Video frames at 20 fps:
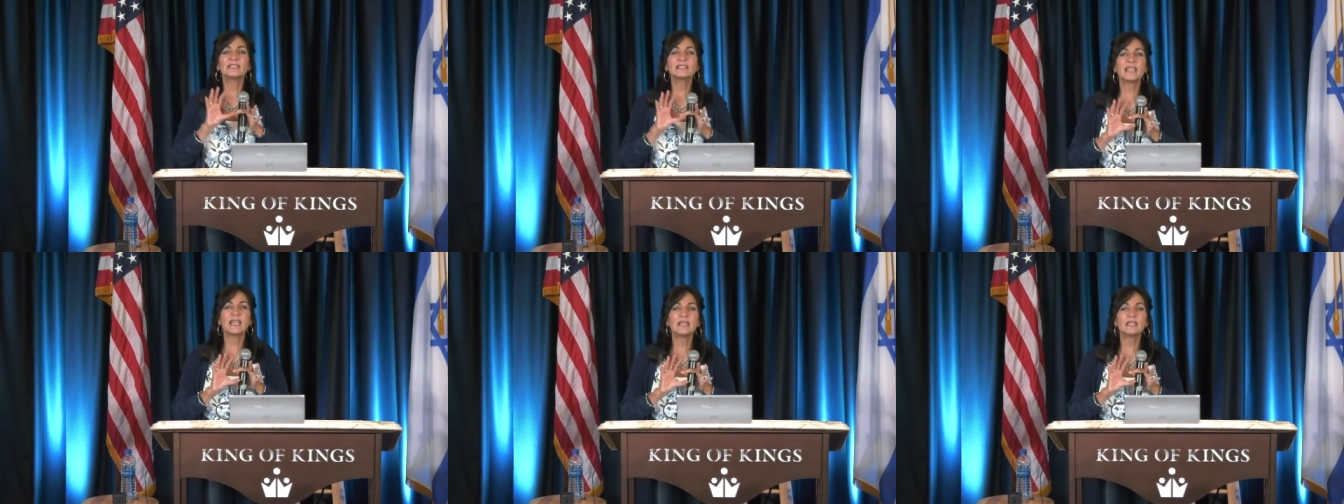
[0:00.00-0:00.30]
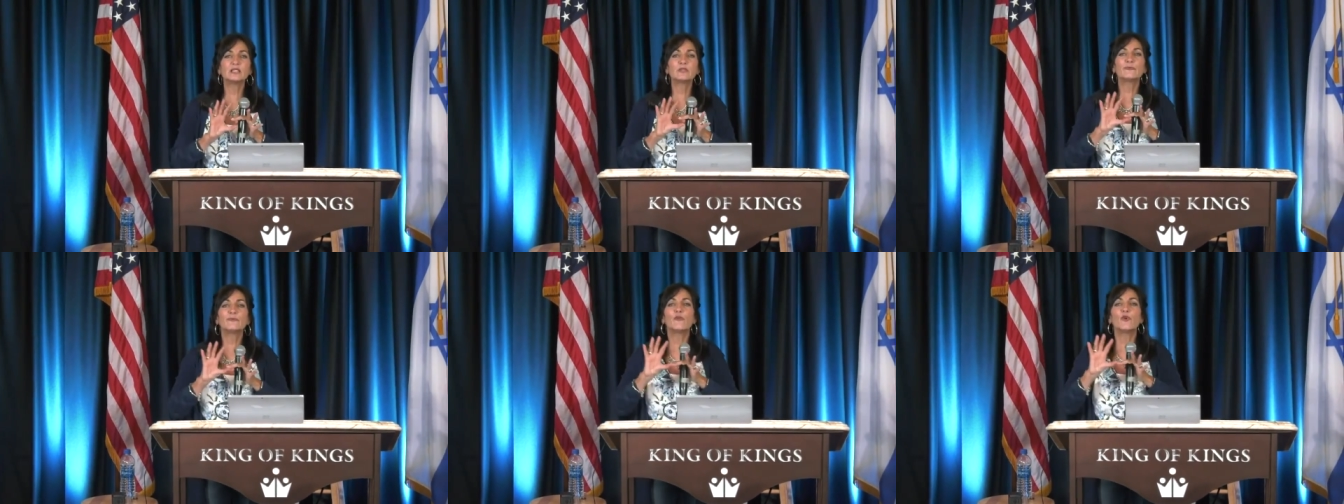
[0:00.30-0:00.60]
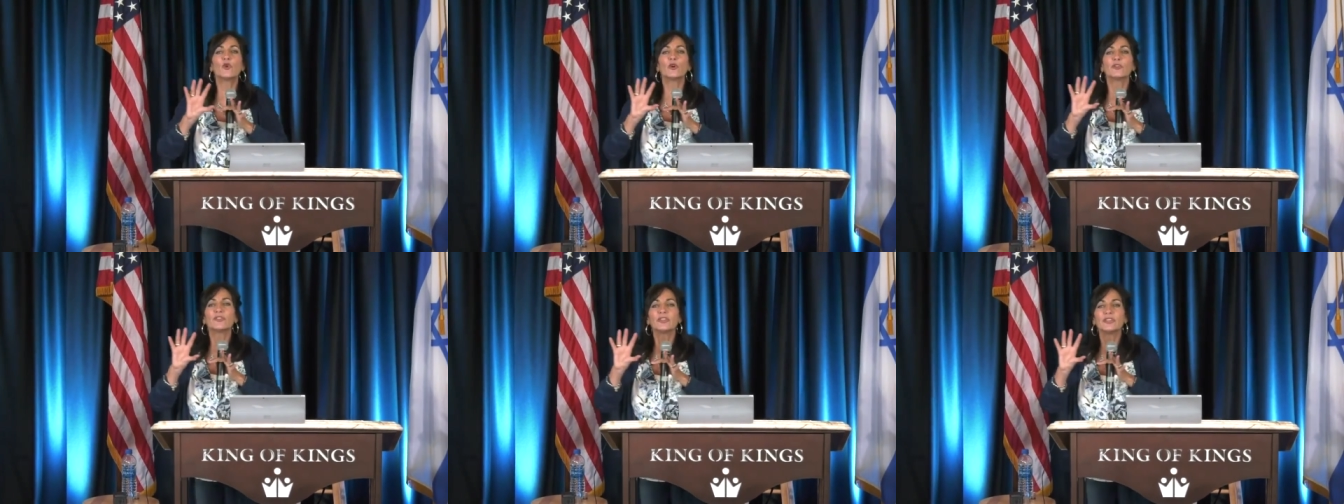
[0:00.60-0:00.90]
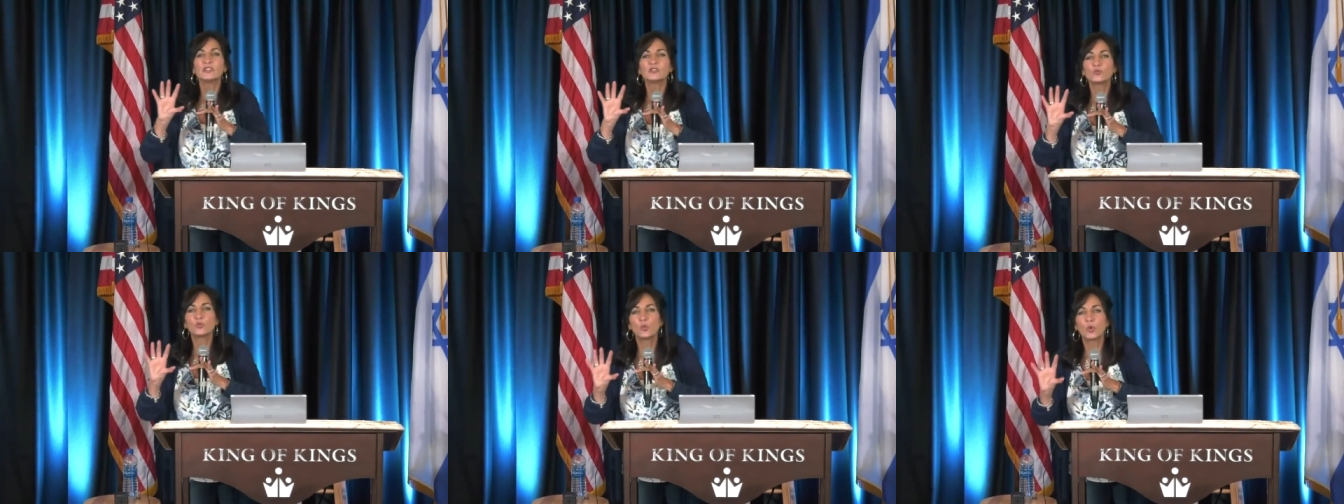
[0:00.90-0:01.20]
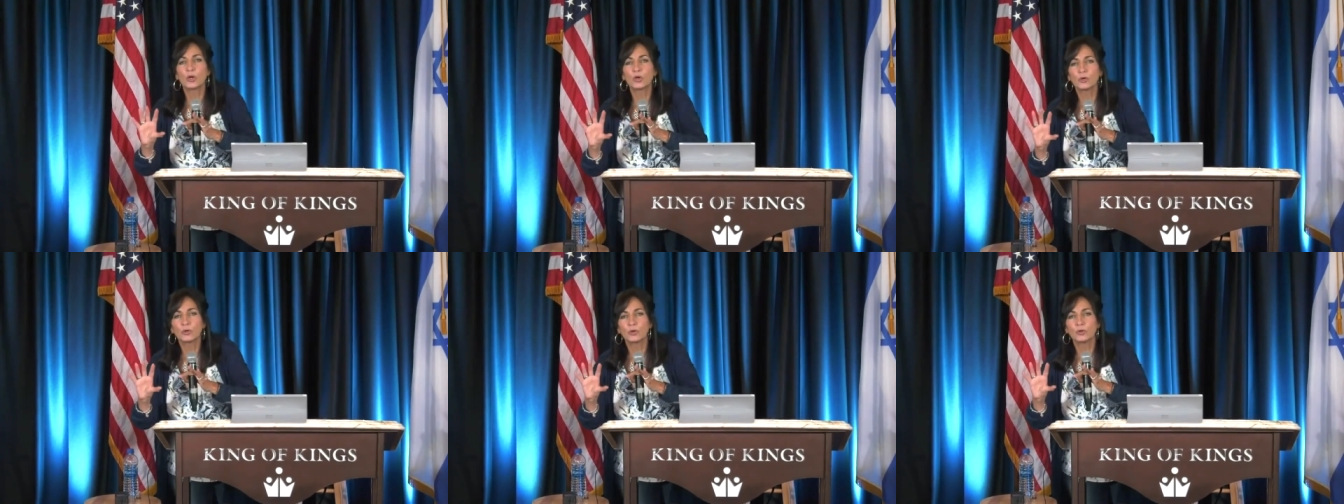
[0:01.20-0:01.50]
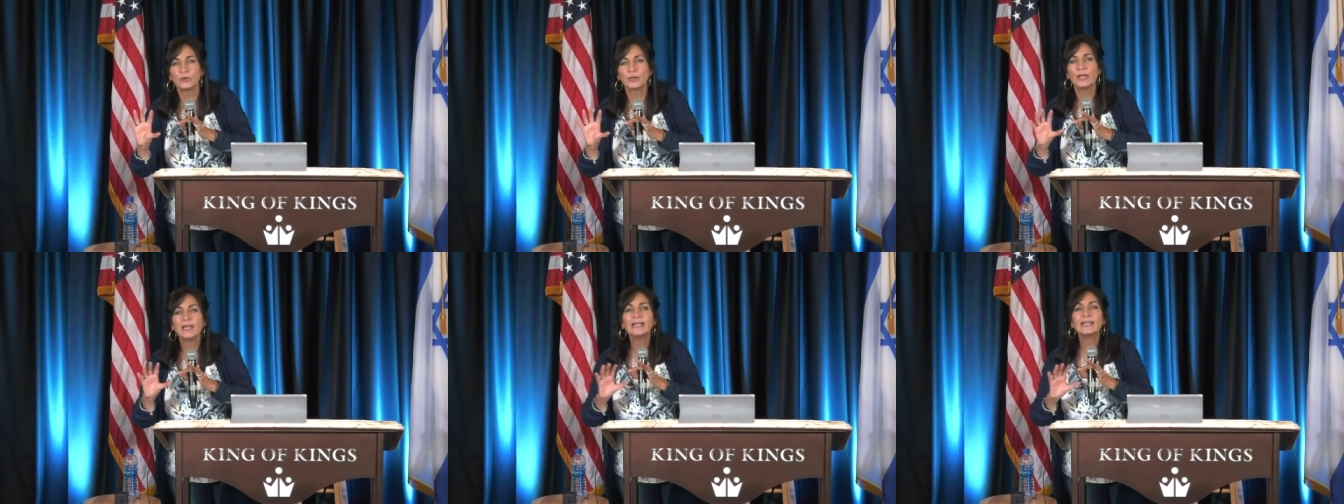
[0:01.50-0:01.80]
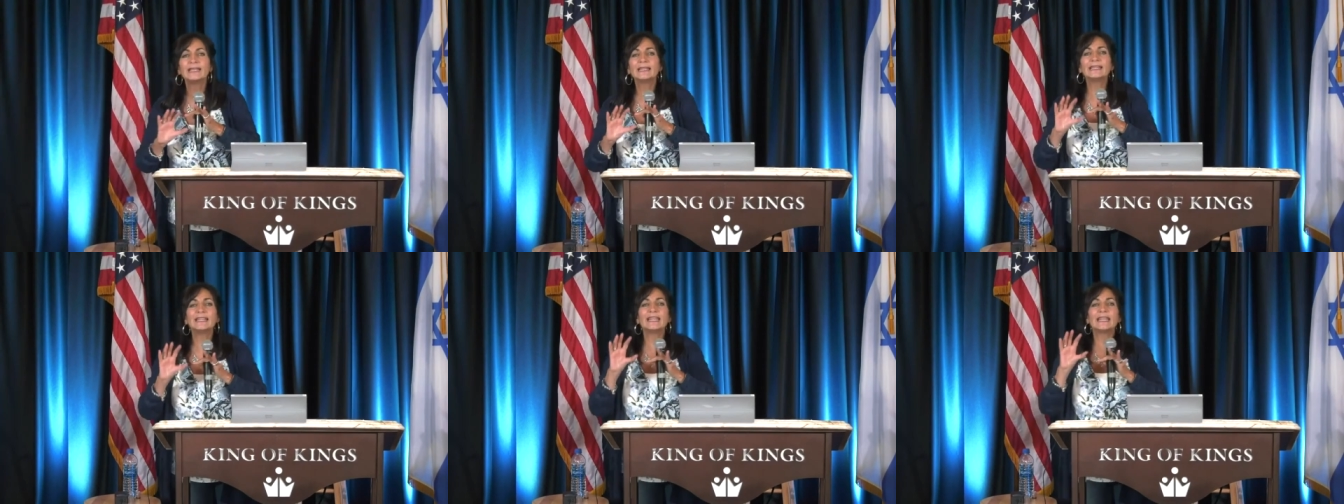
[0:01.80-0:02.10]
He sends forth His
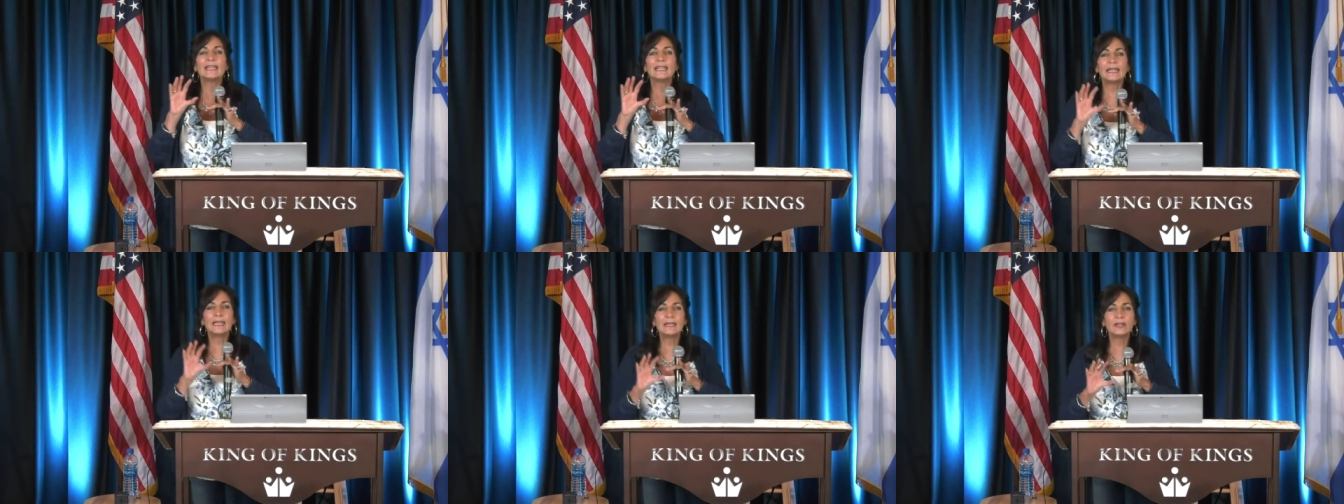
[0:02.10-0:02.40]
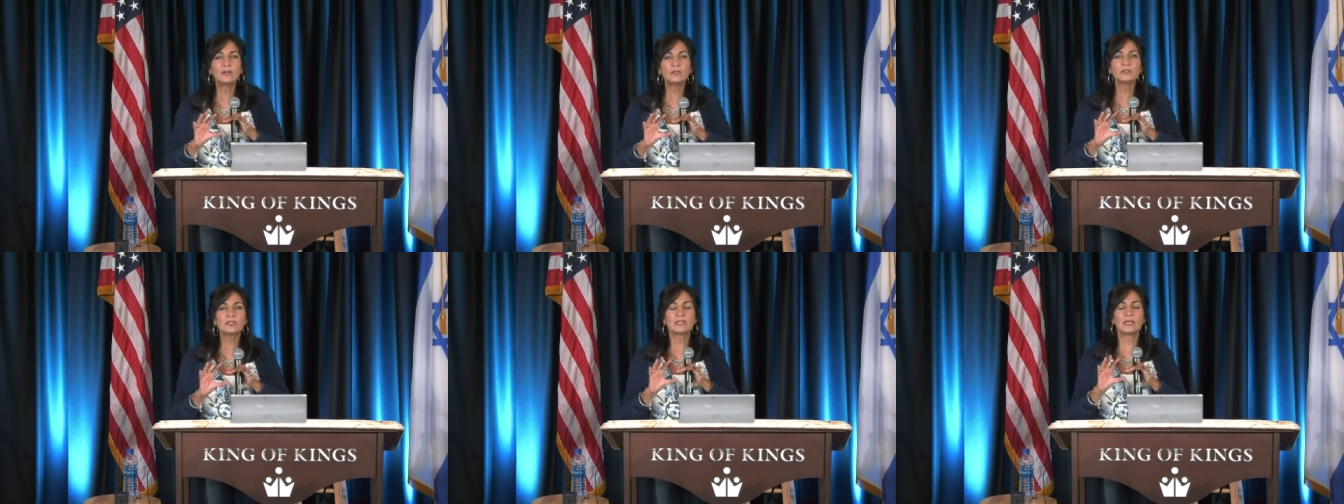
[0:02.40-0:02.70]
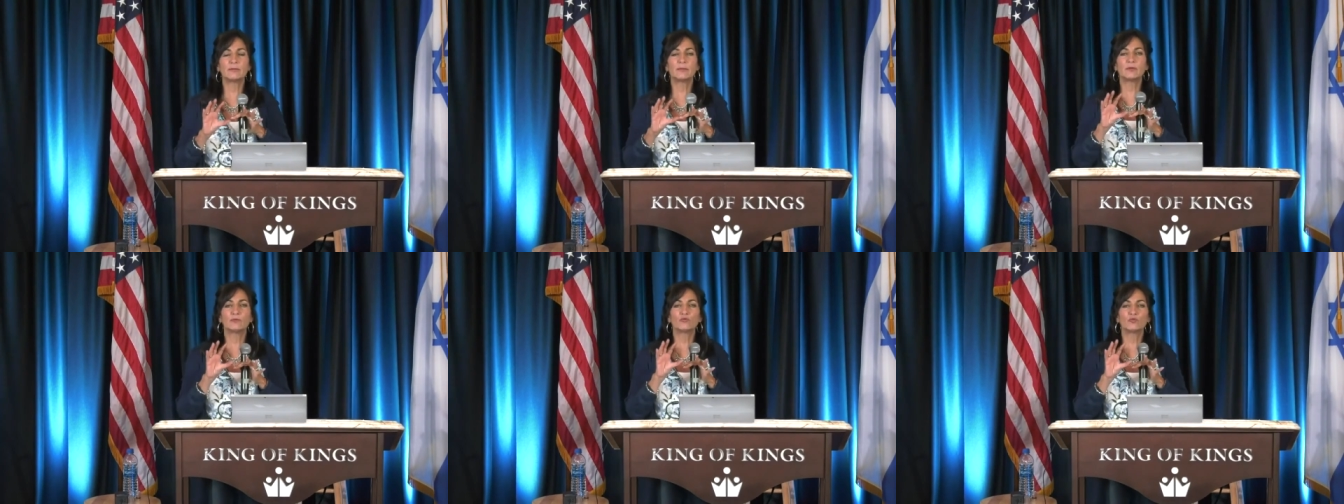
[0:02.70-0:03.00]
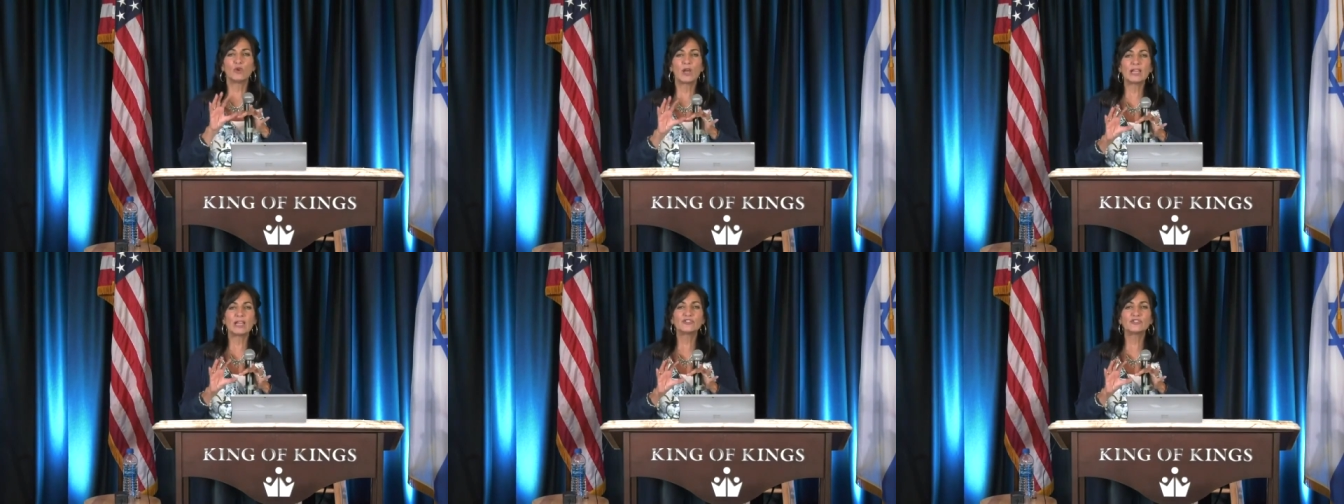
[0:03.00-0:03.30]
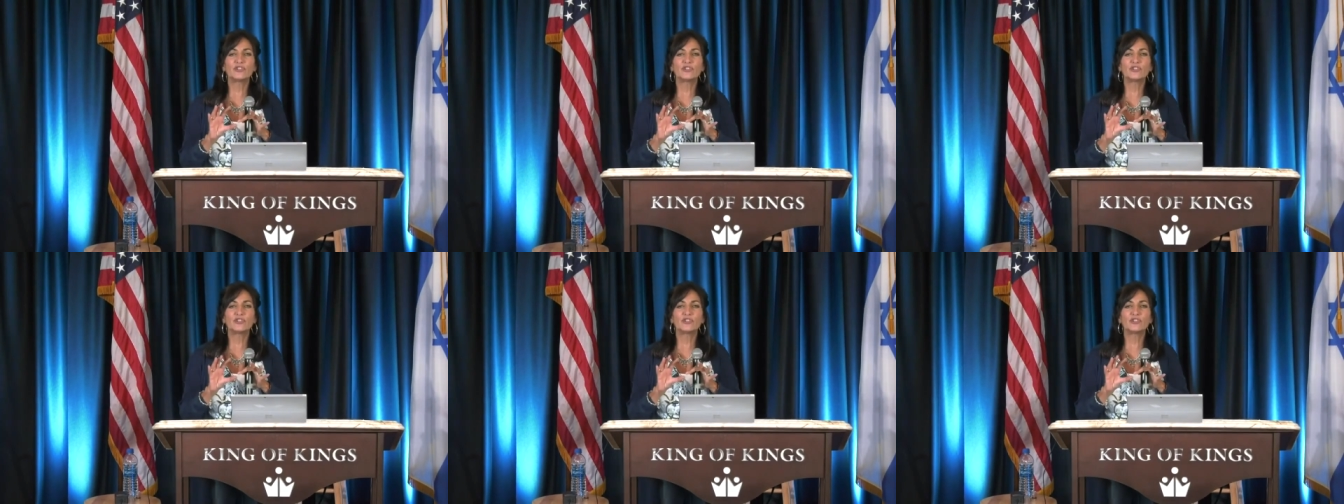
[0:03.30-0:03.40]
Word, and He heals them and